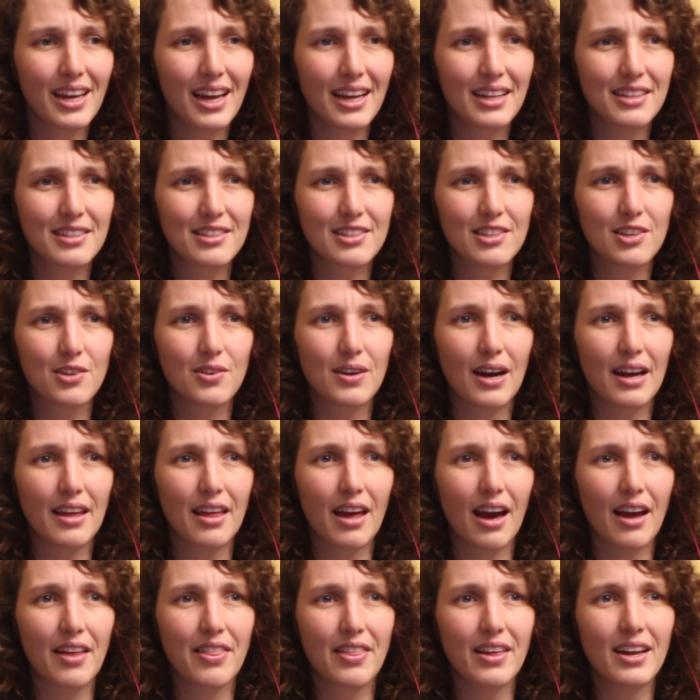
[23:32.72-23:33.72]
and so
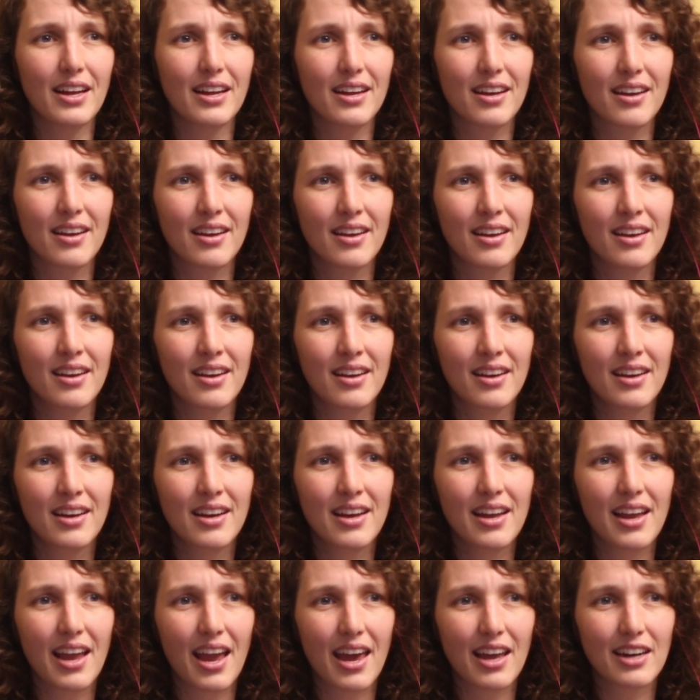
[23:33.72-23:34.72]
I think
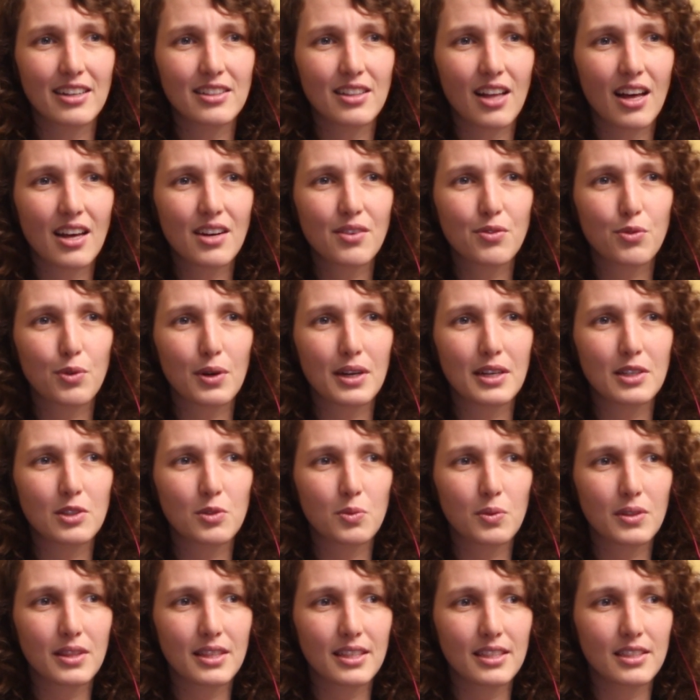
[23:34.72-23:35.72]
in a lot of
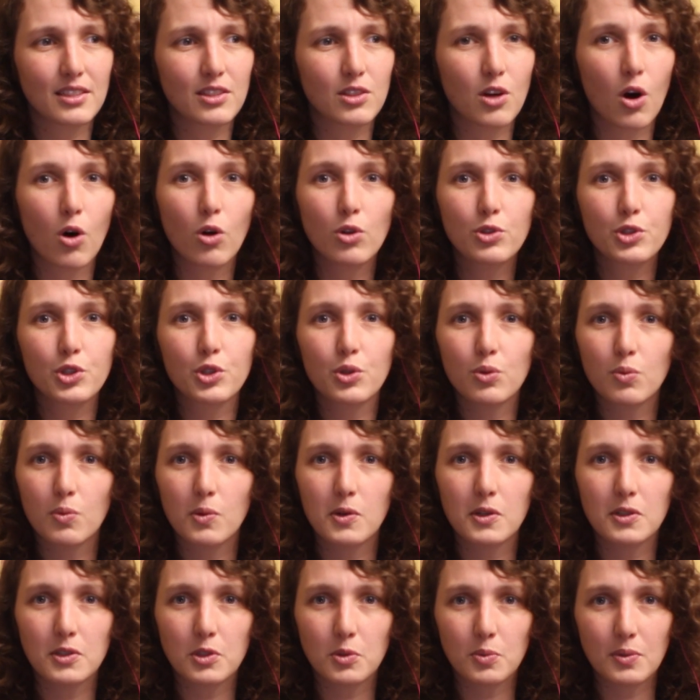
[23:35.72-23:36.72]
ways with these culture
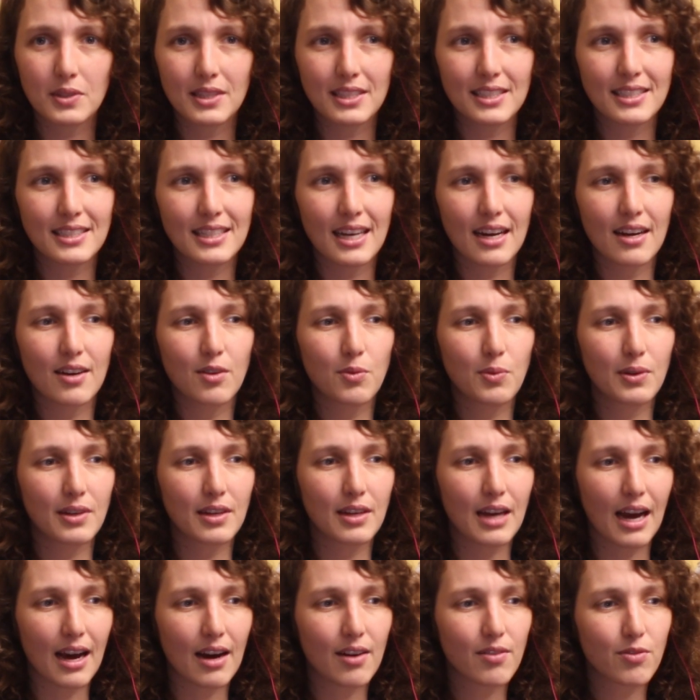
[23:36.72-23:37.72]
wars, with these
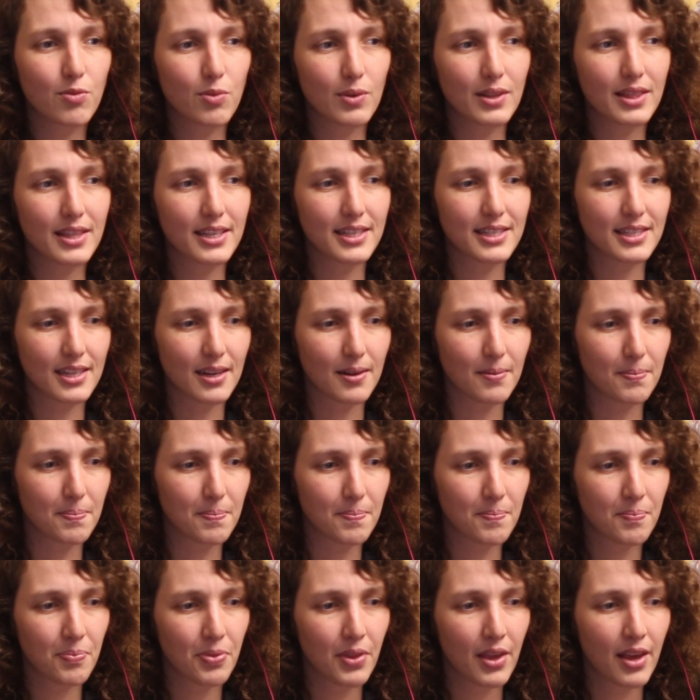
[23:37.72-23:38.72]
we have with this
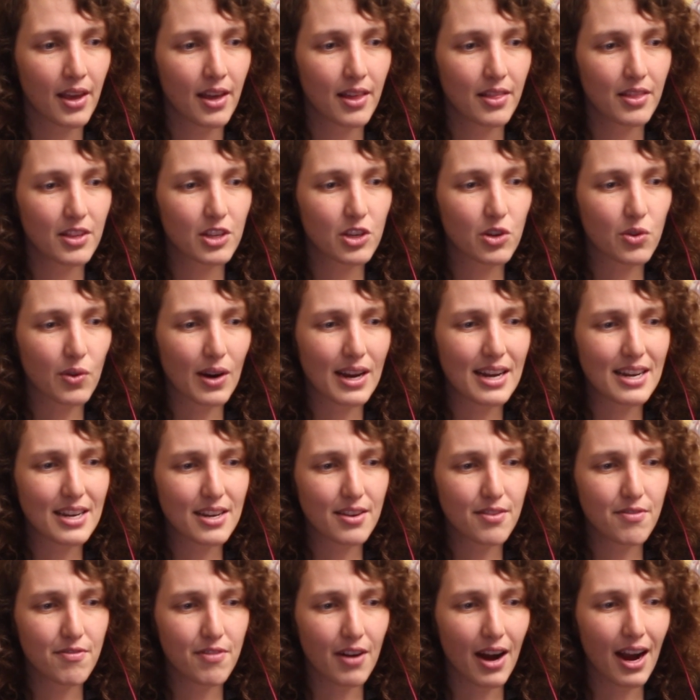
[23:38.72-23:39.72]
great
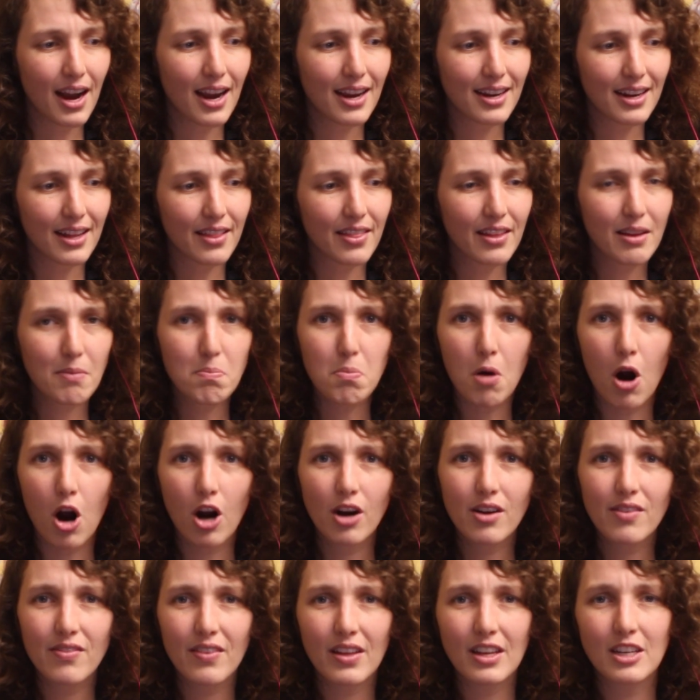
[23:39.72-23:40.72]
divide, I think
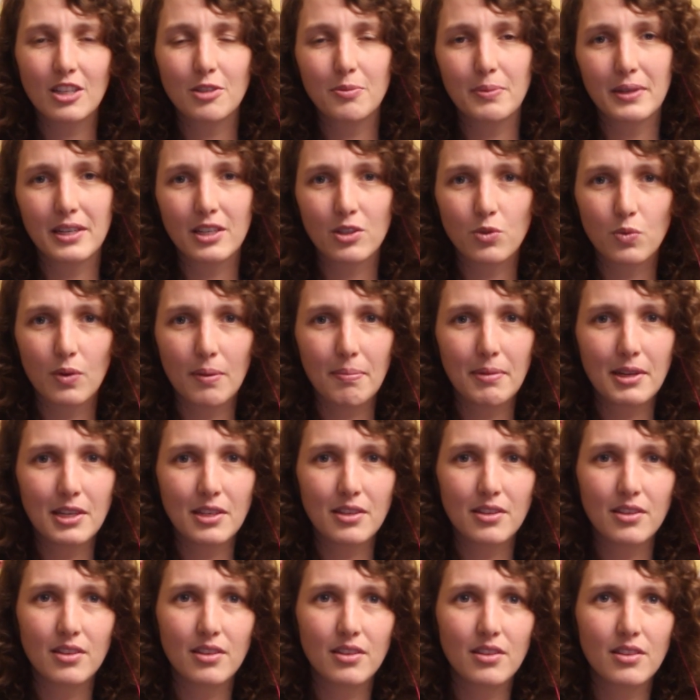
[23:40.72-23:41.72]
part of that is because
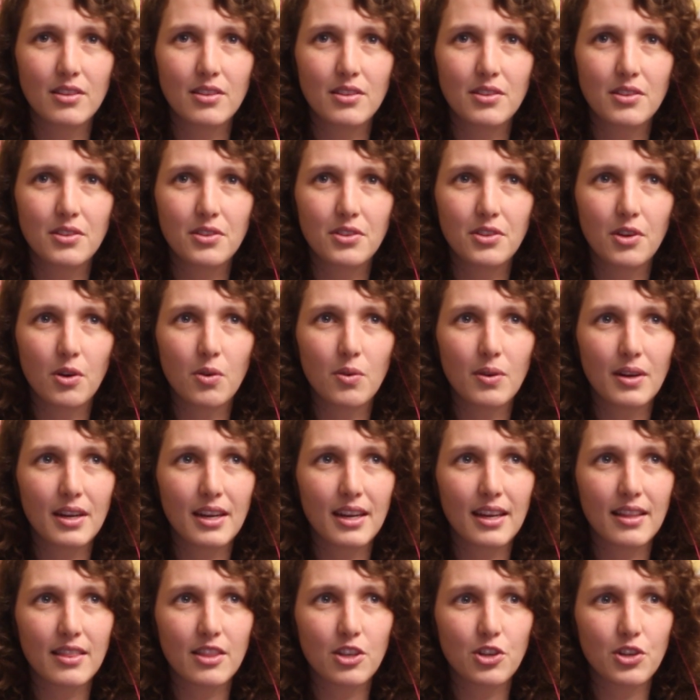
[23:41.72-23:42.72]
women don't
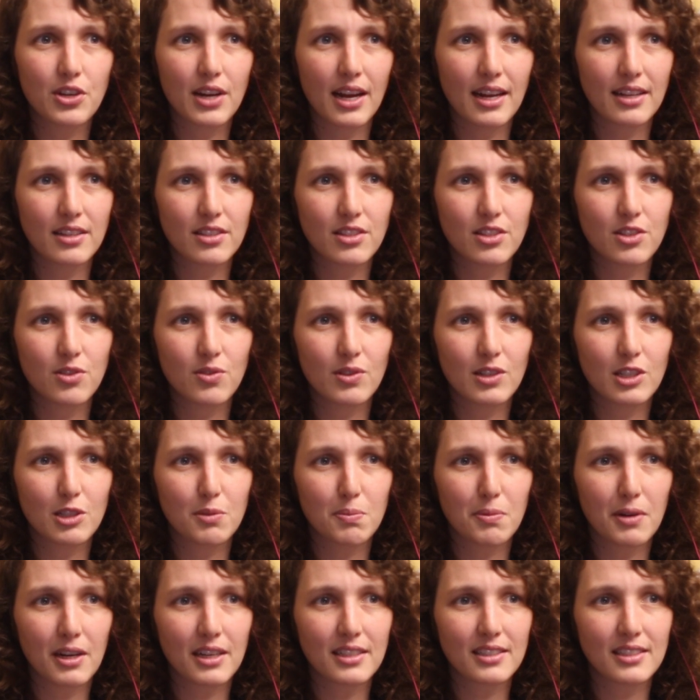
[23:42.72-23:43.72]
get the chance to
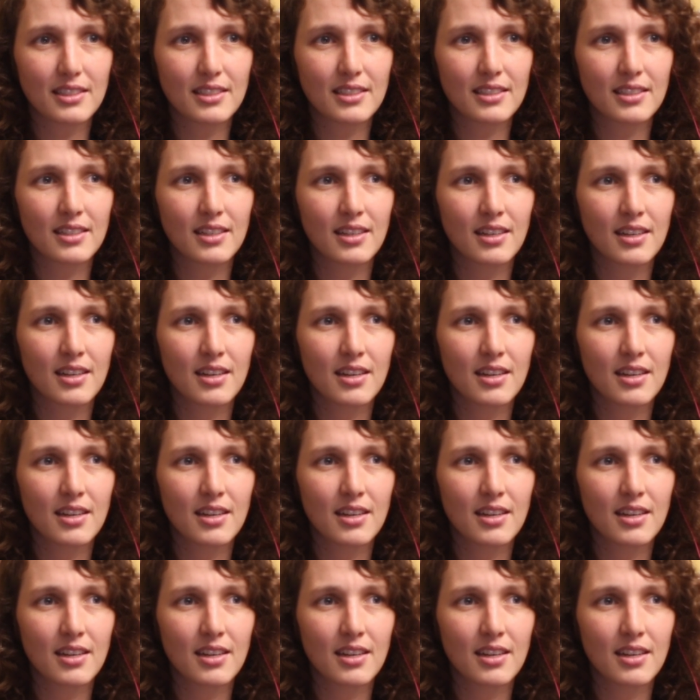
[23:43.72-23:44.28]
express